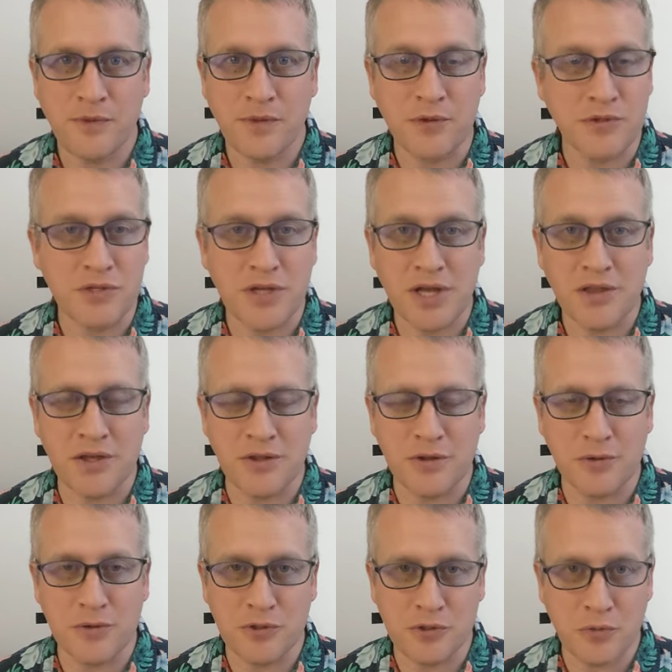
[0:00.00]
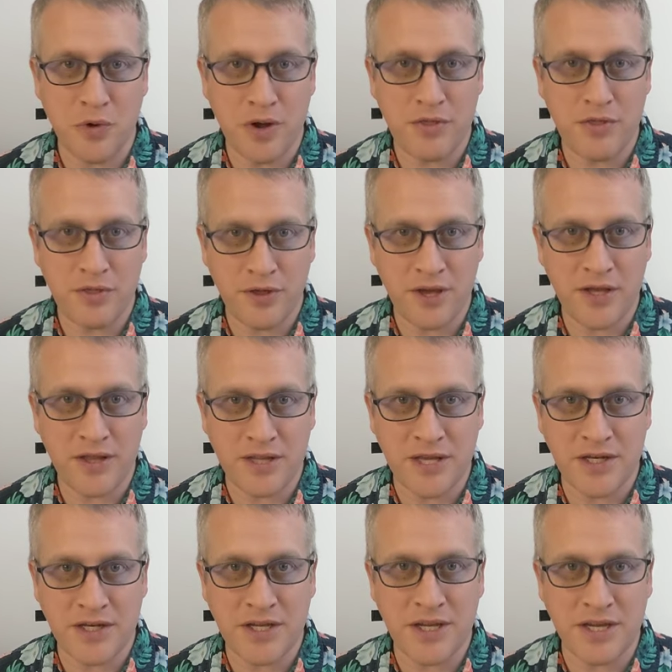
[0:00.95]
There's nothing. There is one thing
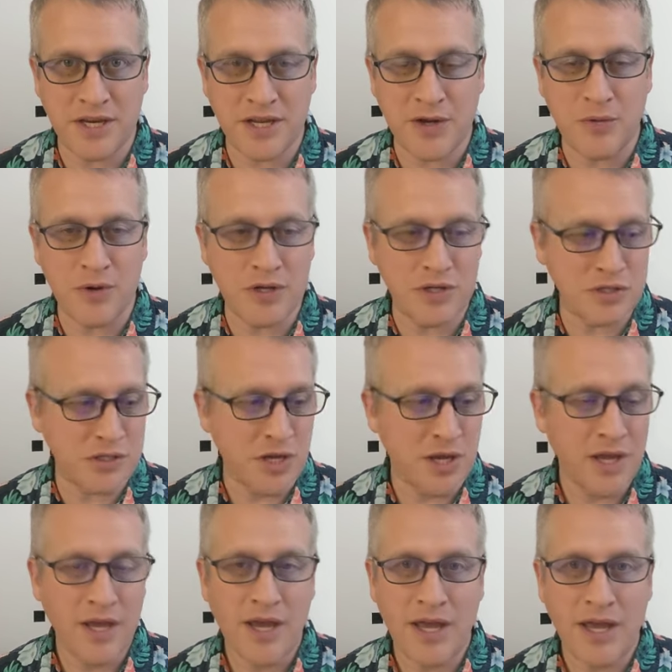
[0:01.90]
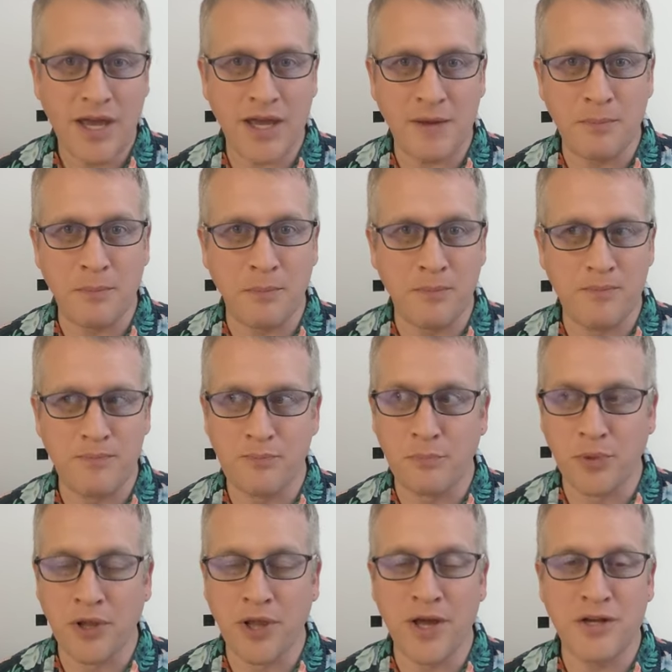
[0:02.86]
that did. It was a
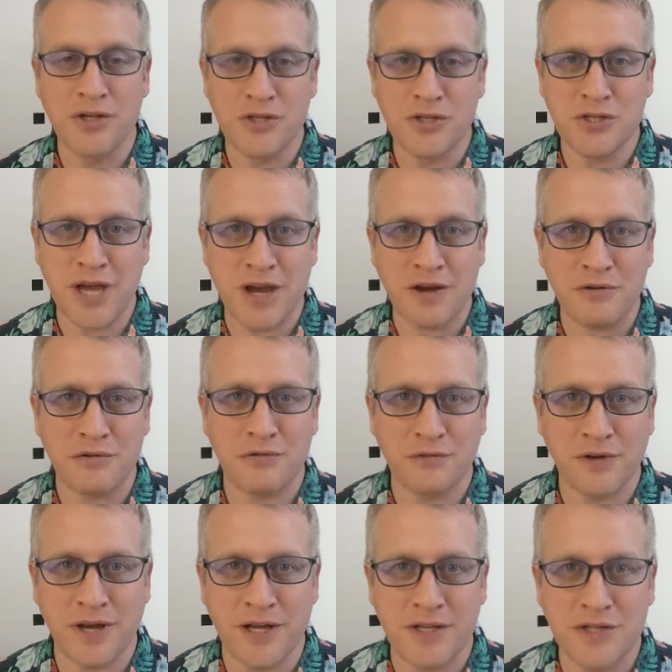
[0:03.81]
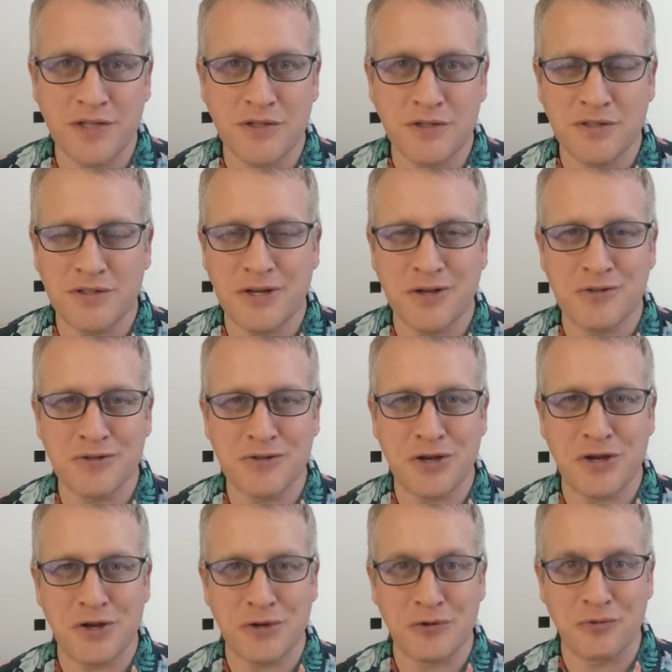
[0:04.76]
blood sacrifice. It sounds
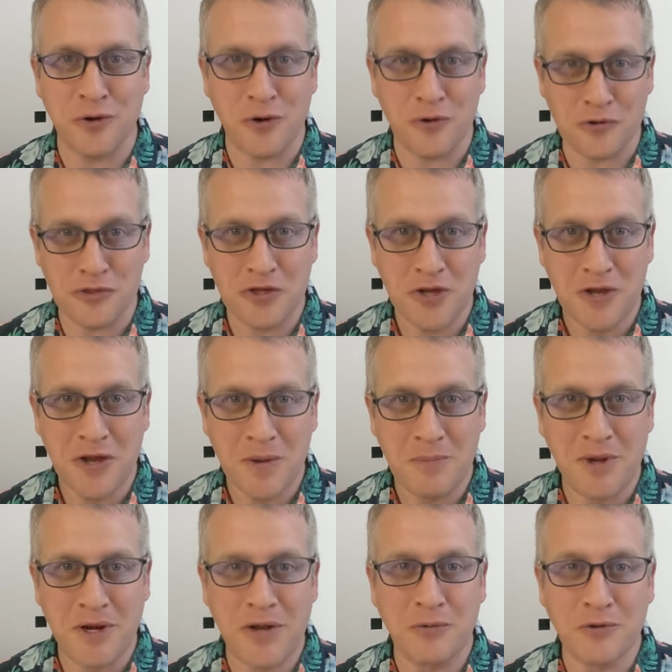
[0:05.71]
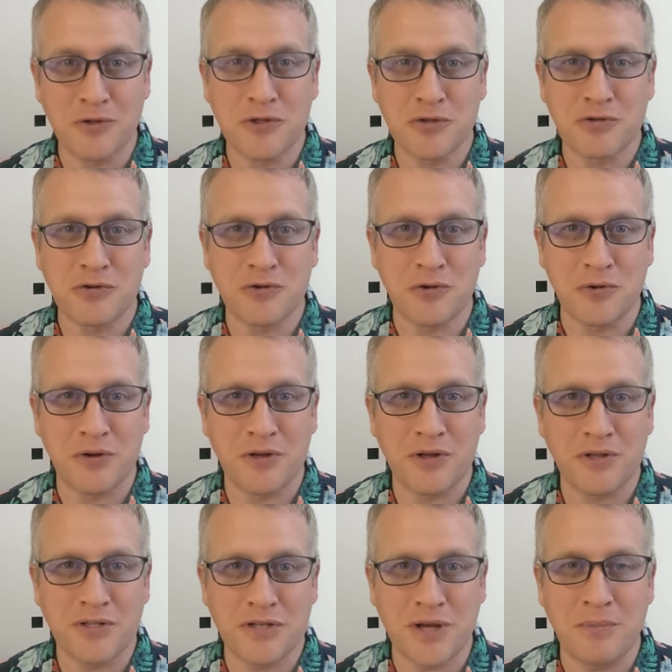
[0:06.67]
kind of gross, but it was true.
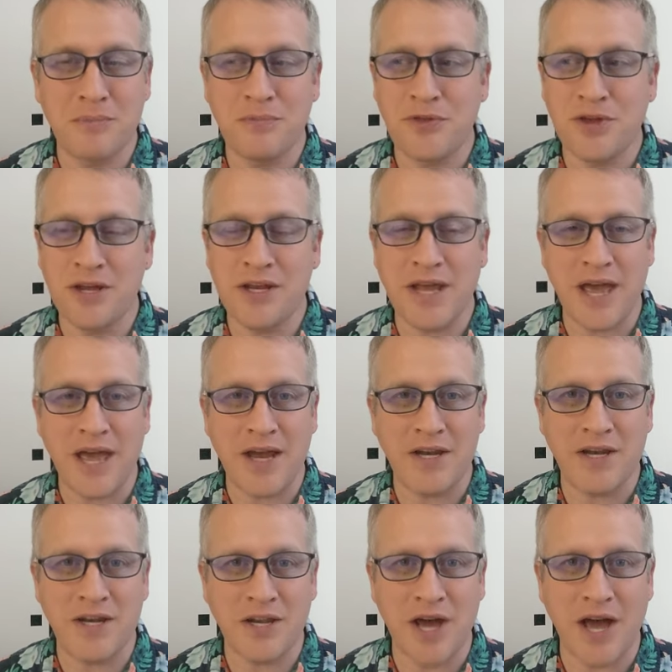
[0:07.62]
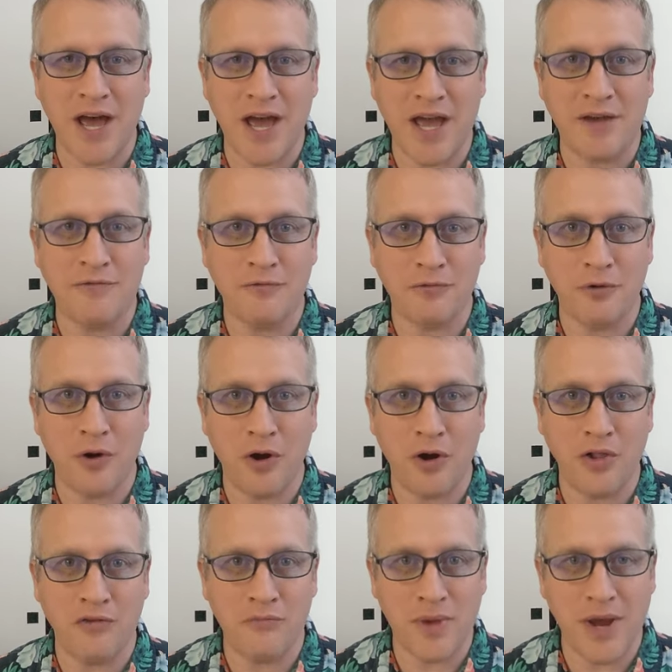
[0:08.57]
Something had to die for
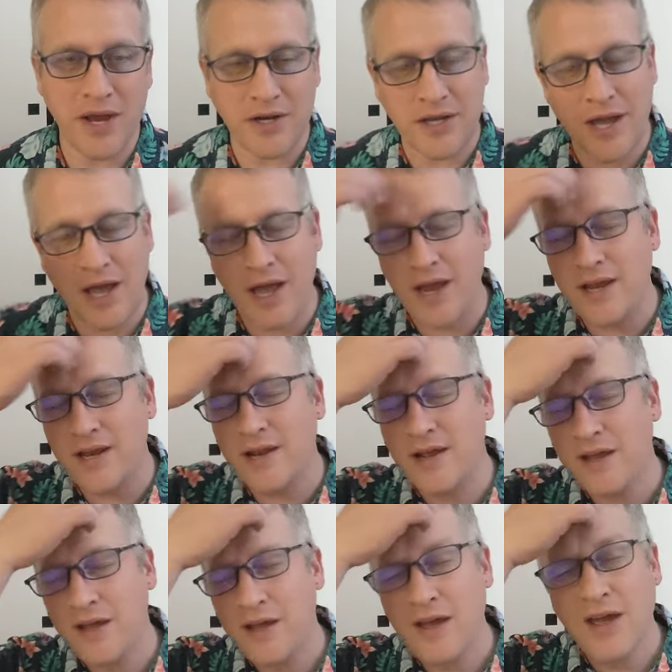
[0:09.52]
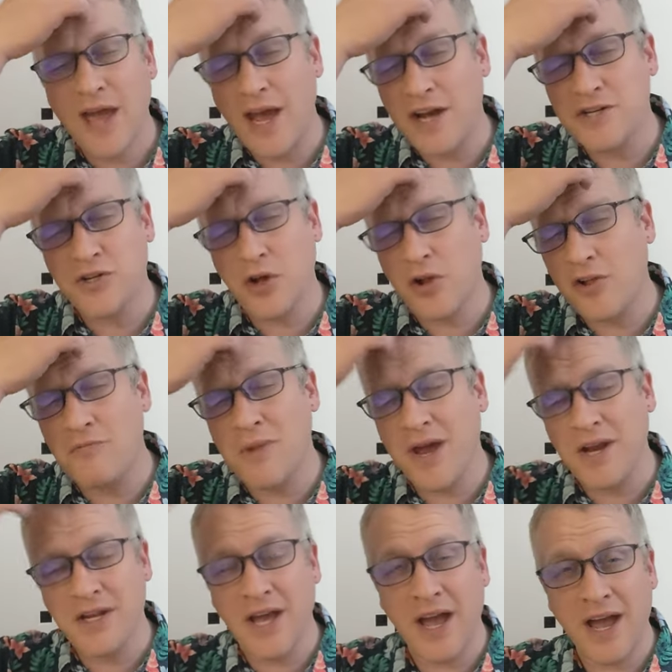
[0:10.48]
all of mankind. Actually, all of
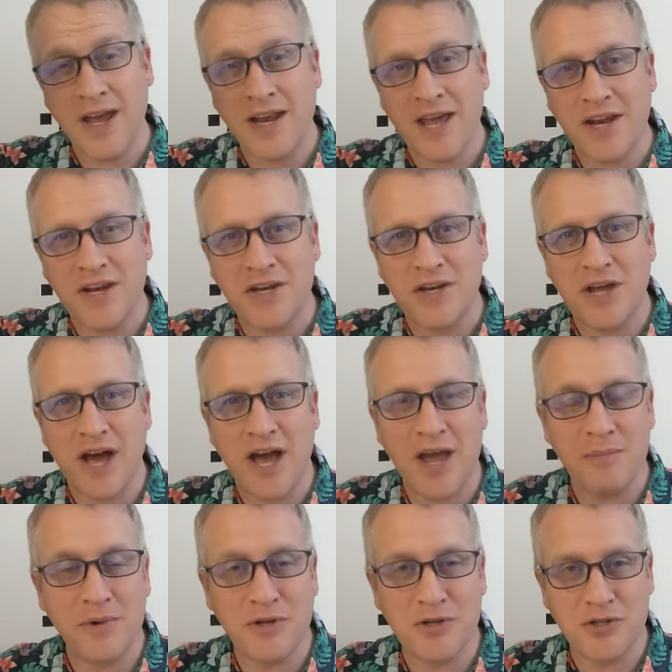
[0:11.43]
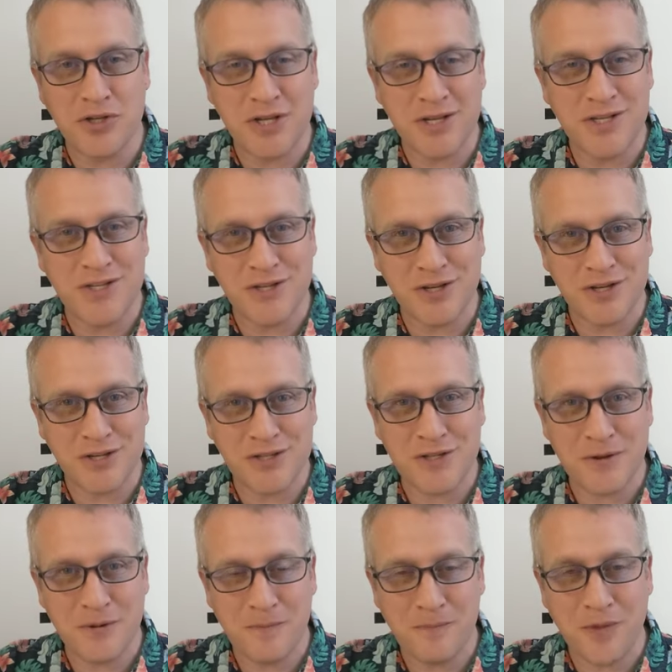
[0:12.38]
mankind had to die, but
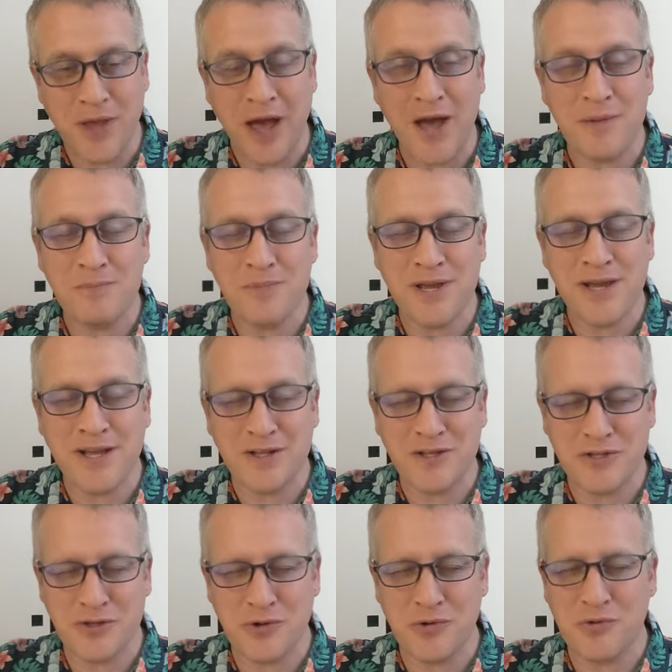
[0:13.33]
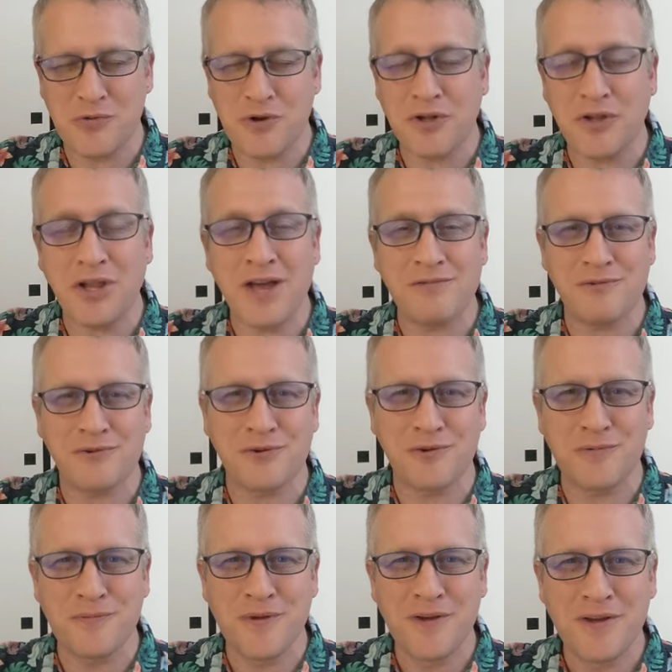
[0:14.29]
Jesus, God being so
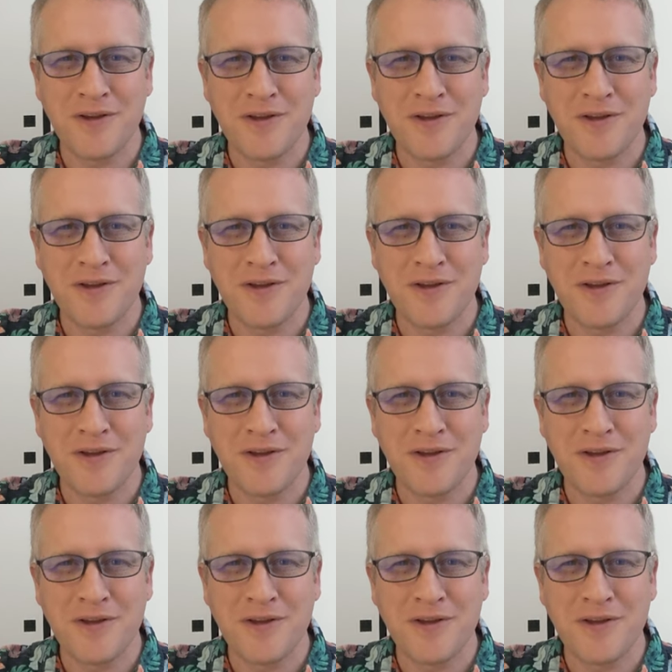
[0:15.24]
clever,